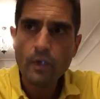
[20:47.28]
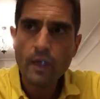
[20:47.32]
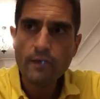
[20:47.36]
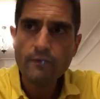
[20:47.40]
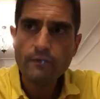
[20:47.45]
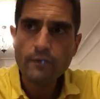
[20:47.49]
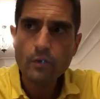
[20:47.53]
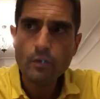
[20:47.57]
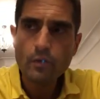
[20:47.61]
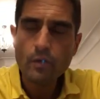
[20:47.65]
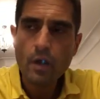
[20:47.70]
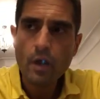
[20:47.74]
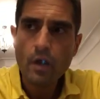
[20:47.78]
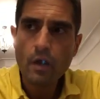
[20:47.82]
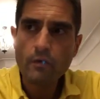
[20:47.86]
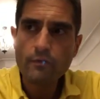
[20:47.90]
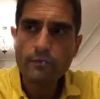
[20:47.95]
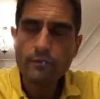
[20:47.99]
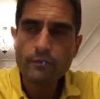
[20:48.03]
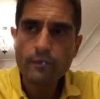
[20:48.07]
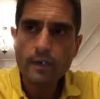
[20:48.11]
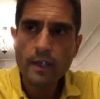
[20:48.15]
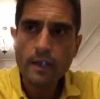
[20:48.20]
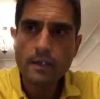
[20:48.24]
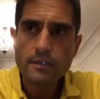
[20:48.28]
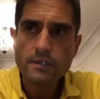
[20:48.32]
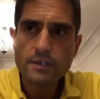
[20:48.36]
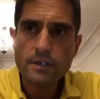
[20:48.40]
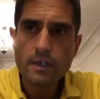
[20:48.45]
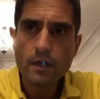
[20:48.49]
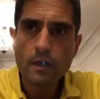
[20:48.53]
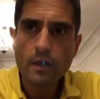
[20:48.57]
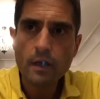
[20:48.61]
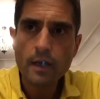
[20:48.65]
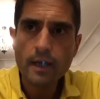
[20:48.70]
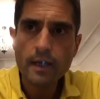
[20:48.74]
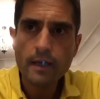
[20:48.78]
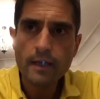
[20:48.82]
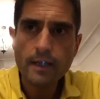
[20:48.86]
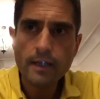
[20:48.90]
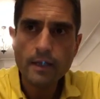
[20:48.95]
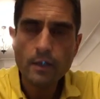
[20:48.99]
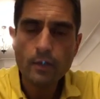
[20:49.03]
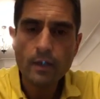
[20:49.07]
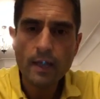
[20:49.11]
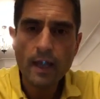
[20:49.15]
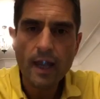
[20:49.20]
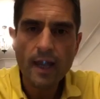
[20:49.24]
if you cut free entirely,
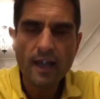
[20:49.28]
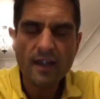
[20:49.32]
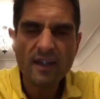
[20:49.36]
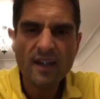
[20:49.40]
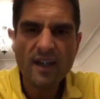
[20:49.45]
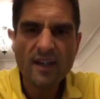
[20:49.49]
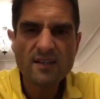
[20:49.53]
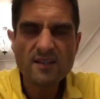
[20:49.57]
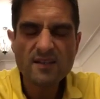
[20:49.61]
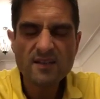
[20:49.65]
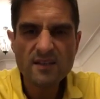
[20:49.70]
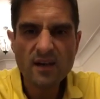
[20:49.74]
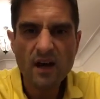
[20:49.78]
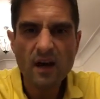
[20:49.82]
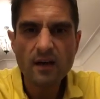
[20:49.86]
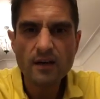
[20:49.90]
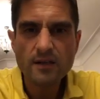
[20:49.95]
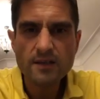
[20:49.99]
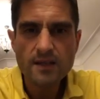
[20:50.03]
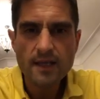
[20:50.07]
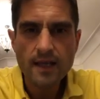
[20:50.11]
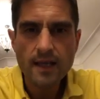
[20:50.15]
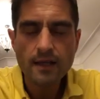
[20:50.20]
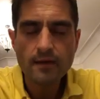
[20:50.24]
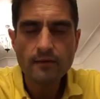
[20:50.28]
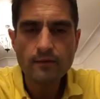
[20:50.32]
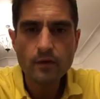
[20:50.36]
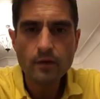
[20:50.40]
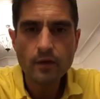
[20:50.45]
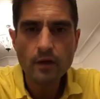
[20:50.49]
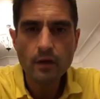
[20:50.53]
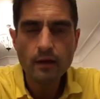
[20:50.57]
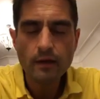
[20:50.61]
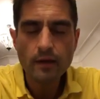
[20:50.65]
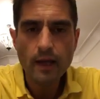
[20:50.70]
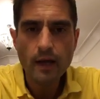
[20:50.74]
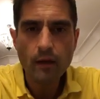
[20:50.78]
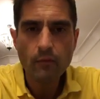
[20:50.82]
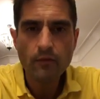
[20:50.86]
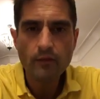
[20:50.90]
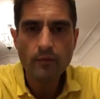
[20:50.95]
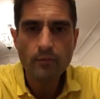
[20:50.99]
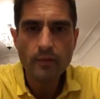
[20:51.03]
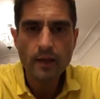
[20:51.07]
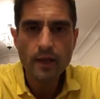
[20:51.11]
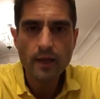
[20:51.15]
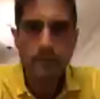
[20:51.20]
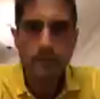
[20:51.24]
you can get sucked in. If you're going out
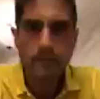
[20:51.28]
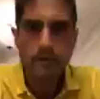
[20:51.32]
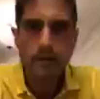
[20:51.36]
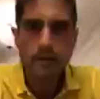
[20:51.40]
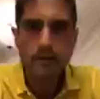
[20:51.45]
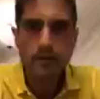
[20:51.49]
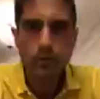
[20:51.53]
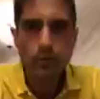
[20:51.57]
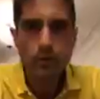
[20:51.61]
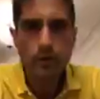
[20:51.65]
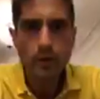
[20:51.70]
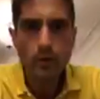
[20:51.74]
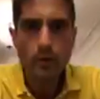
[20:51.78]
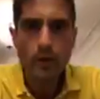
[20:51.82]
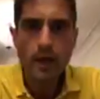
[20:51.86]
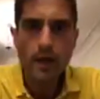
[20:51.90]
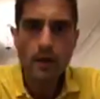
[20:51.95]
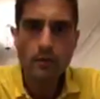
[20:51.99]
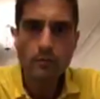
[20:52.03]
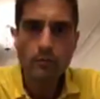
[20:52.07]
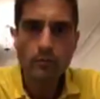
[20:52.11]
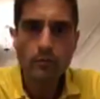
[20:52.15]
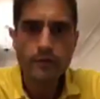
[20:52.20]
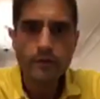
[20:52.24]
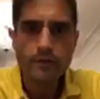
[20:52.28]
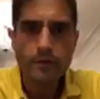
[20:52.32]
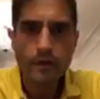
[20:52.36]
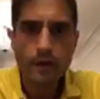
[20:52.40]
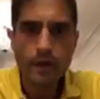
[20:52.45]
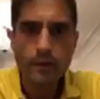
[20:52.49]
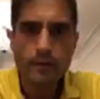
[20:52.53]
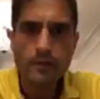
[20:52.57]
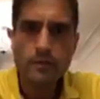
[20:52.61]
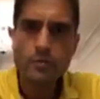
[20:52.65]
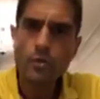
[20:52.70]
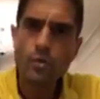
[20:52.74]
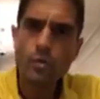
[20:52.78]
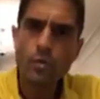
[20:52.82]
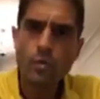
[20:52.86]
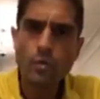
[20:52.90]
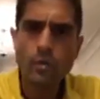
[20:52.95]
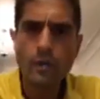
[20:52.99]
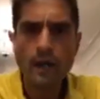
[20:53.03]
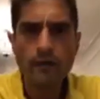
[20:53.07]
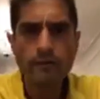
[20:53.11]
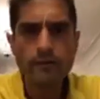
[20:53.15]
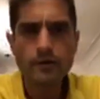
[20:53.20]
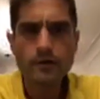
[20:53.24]
with people and all you hear all the time is,
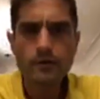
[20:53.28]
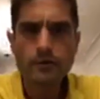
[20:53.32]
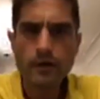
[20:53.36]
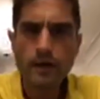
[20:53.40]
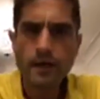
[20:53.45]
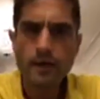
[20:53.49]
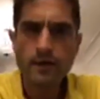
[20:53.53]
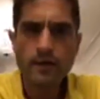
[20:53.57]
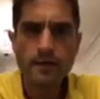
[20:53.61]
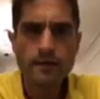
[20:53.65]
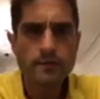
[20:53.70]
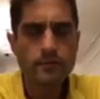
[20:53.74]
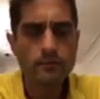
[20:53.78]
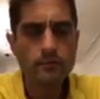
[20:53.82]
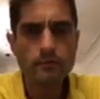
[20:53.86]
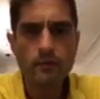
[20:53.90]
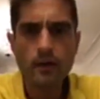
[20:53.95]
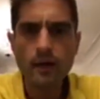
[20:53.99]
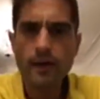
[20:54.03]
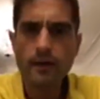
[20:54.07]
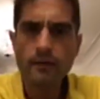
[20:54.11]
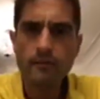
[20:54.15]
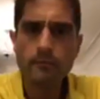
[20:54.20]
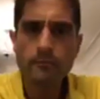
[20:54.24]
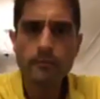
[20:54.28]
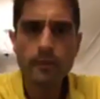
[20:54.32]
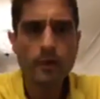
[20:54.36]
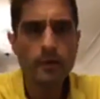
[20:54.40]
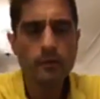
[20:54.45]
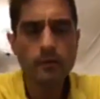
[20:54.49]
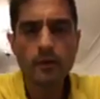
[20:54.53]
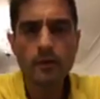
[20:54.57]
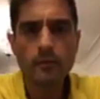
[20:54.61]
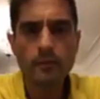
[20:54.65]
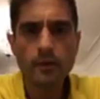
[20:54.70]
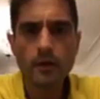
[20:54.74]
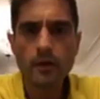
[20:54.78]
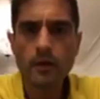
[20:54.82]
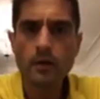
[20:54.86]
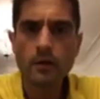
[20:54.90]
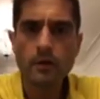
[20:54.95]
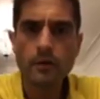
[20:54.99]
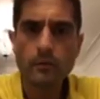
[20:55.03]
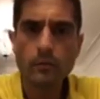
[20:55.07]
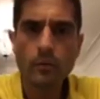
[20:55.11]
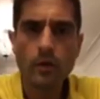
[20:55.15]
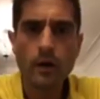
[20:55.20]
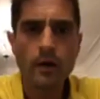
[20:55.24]
oh, have a drink, it's great, blah, blah,
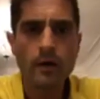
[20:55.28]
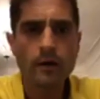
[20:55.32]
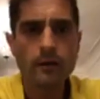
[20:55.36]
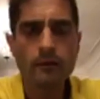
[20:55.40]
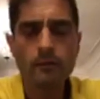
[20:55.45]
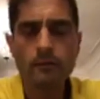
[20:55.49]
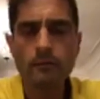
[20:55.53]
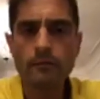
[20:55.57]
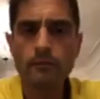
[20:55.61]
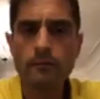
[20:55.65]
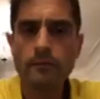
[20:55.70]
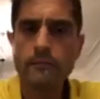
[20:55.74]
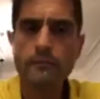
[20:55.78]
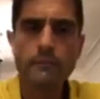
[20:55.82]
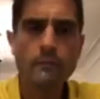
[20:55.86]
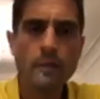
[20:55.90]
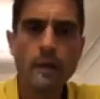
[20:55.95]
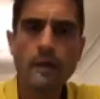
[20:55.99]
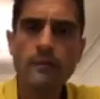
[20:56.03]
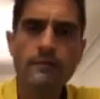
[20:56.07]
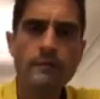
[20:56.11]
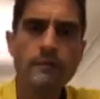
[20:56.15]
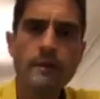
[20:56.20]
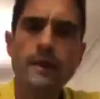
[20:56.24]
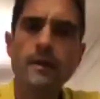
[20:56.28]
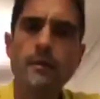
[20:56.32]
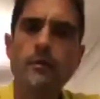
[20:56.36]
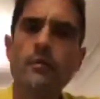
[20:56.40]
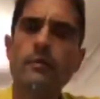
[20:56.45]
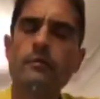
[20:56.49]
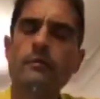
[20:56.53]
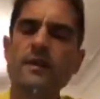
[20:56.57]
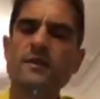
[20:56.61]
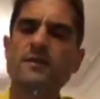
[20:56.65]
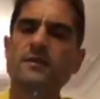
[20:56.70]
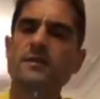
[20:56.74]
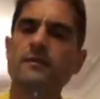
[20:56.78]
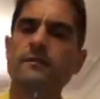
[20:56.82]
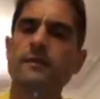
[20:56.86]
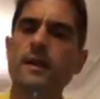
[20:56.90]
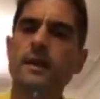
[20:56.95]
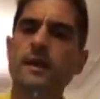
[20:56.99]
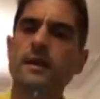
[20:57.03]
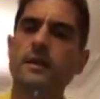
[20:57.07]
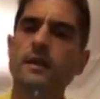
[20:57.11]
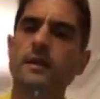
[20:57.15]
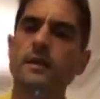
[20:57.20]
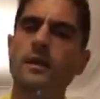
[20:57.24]
blah, wine, lovely, all the rest of
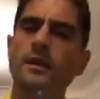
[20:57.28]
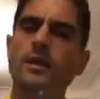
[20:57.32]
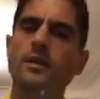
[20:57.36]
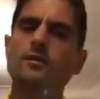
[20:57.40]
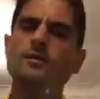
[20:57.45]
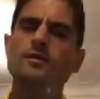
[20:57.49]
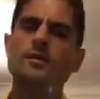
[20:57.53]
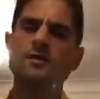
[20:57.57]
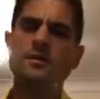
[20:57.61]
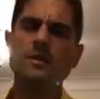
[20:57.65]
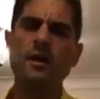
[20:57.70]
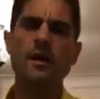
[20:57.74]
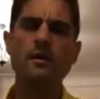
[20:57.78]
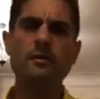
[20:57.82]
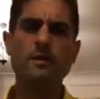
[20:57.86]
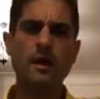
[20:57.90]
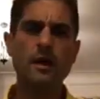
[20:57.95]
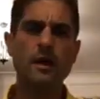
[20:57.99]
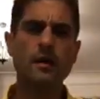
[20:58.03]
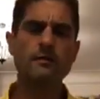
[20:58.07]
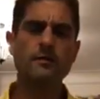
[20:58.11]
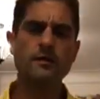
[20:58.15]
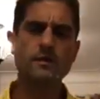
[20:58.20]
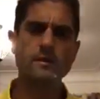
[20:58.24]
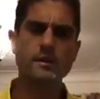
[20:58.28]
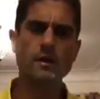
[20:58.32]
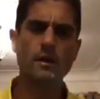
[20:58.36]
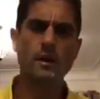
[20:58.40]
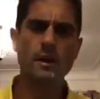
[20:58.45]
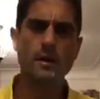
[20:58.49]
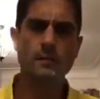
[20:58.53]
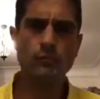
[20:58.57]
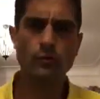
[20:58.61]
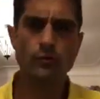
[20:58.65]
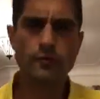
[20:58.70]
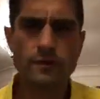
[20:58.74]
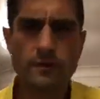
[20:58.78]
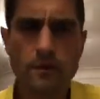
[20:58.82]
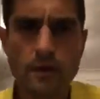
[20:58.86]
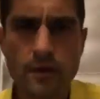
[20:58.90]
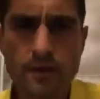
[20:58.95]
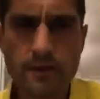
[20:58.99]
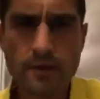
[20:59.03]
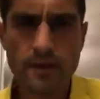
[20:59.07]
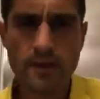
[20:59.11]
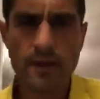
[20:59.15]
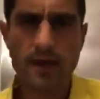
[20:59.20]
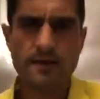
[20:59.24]
it. You slowly over time will
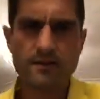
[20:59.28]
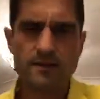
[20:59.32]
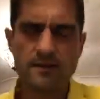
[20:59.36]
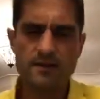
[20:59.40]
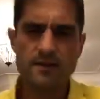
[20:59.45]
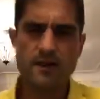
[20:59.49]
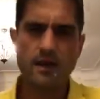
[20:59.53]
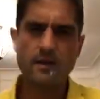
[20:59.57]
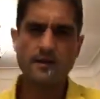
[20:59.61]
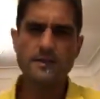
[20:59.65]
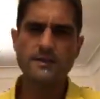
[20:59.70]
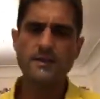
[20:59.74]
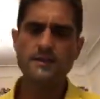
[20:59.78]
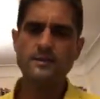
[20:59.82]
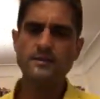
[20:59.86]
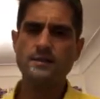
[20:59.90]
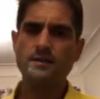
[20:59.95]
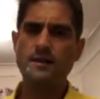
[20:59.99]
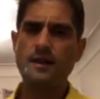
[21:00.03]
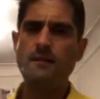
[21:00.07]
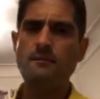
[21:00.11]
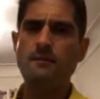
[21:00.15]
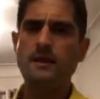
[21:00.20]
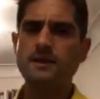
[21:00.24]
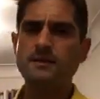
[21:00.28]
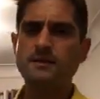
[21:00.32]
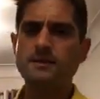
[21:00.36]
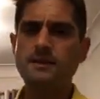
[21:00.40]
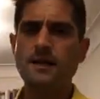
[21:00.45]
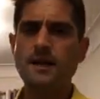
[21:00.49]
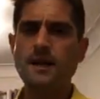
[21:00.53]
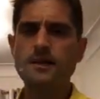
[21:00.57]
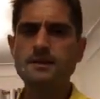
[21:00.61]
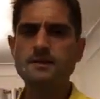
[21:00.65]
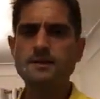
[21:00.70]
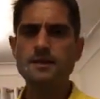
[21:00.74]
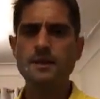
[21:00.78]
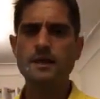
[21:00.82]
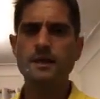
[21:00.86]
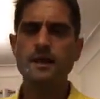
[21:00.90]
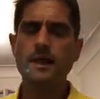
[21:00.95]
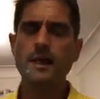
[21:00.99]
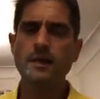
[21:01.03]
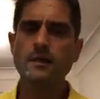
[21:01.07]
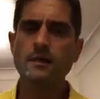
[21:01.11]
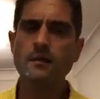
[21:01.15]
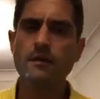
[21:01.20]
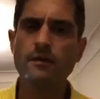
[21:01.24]
start to get sucked into that mentality
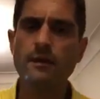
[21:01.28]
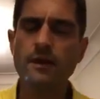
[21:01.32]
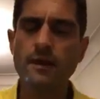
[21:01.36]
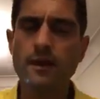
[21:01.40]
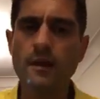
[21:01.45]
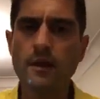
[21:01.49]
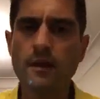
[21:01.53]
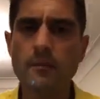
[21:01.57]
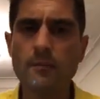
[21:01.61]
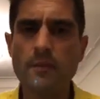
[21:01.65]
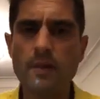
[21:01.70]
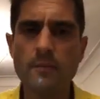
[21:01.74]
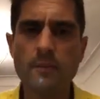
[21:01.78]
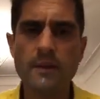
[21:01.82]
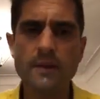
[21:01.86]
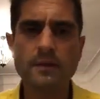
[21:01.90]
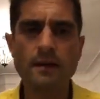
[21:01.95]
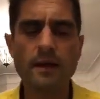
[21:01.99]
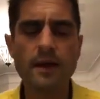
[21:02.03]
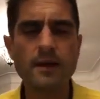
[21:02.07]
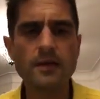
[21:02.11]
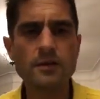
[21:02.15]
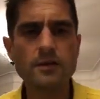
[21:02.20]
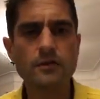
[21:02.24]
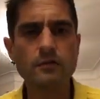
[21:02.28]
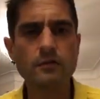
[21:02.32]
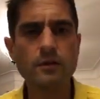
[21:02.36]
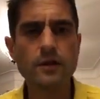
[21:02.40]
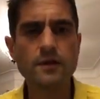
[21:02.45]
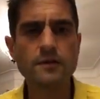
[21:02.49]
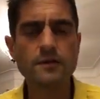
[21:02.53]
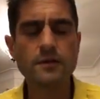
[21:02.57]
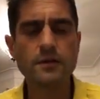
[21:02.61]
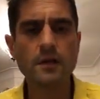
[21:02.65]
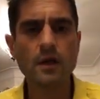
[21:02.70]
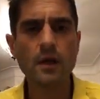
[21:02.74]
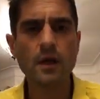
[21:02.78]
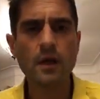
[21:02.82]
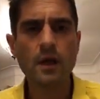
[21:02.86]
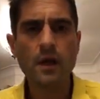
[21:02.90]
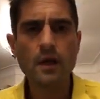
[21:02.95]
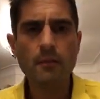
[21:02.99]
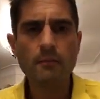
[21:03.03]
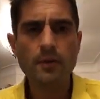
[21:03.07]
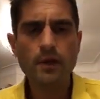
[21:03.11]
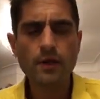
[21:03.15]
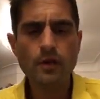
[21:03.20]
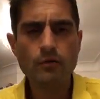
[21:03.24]
again, and I think it can be a bit dangerous.
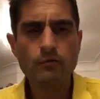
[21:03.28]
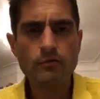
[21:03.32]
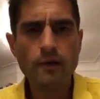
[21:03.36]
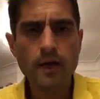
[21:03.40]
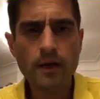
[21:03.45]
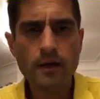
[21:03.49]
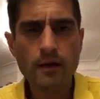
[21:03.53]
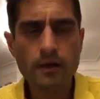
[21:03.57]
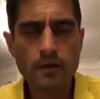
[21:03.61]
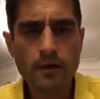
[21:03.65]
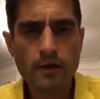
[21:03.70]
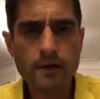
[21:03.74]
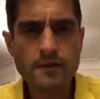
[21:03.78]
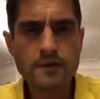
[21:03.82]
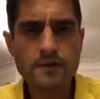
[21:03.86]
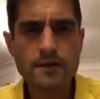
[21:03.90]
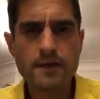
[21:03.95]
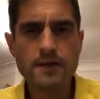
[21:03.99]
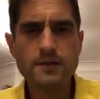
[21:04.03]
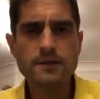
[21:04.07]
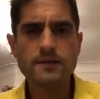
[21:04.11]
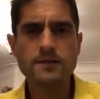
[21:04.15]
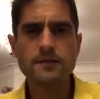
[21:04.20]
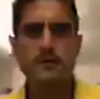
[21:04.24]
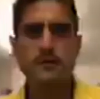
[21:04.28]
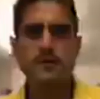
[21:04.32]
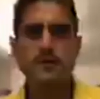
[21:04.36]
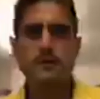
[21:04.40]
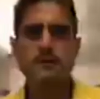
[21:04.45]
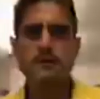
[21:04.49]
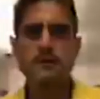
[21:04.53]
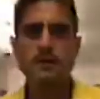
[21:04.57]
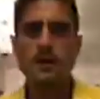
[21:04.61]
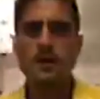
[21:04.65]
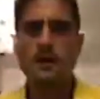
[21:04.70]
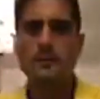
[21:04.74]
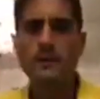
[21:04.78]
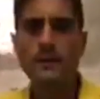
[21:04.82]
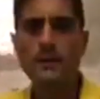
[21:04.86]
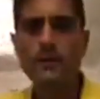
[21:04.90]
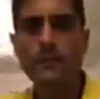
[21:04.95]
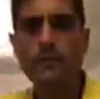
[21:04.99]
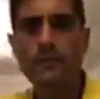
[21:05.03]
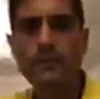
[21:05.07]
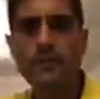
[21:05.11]
But you recognise these signs coming on